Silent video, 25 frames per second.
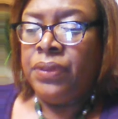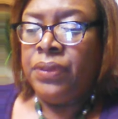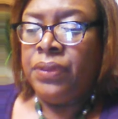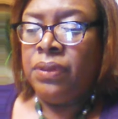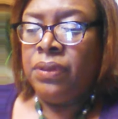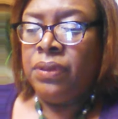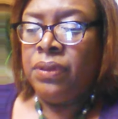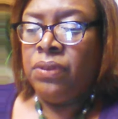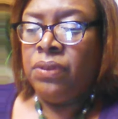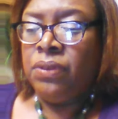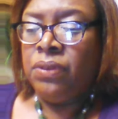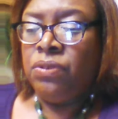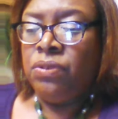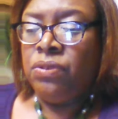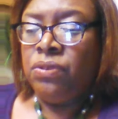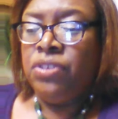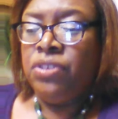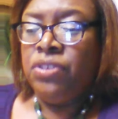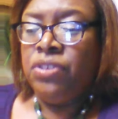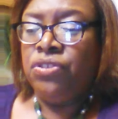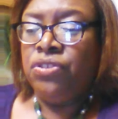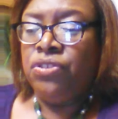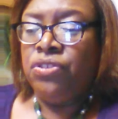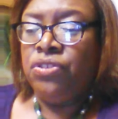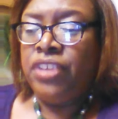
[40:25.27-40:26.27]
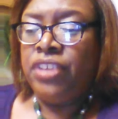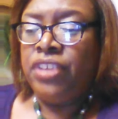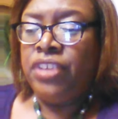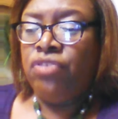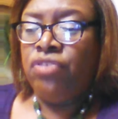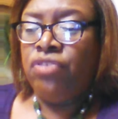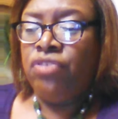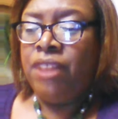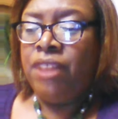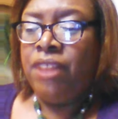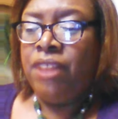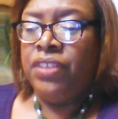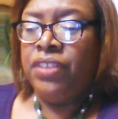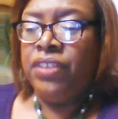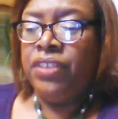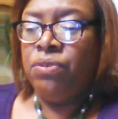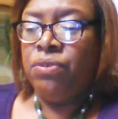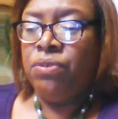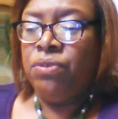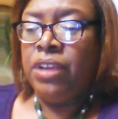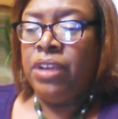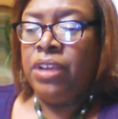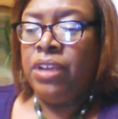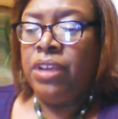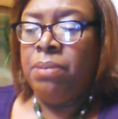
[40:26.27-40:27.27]
So these are sex trafficking ring
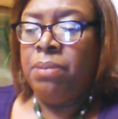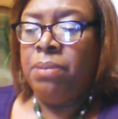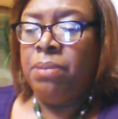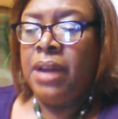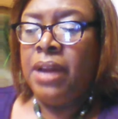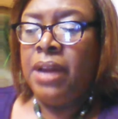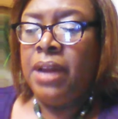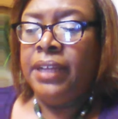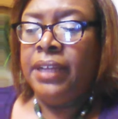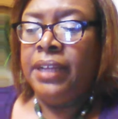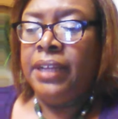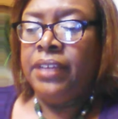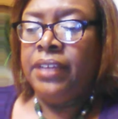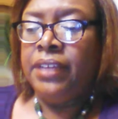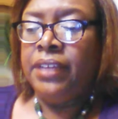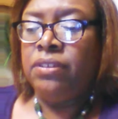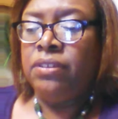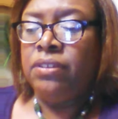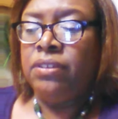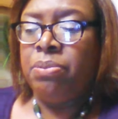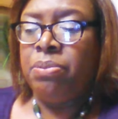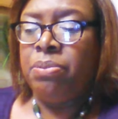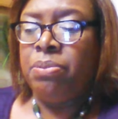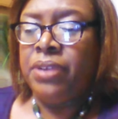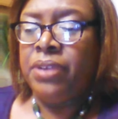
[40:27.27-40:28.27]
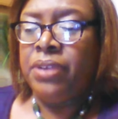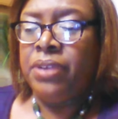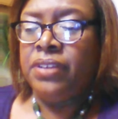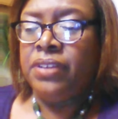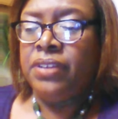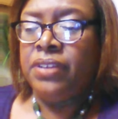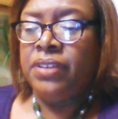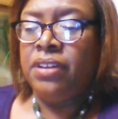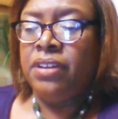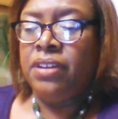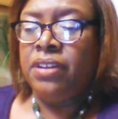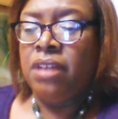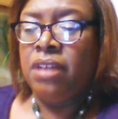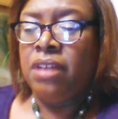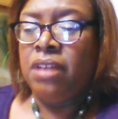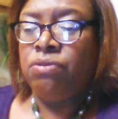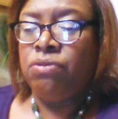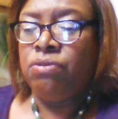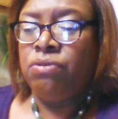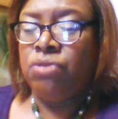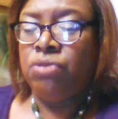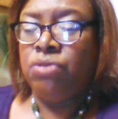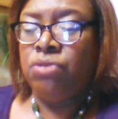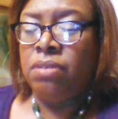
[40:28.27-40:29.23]
plotting against the president, Donald Trump.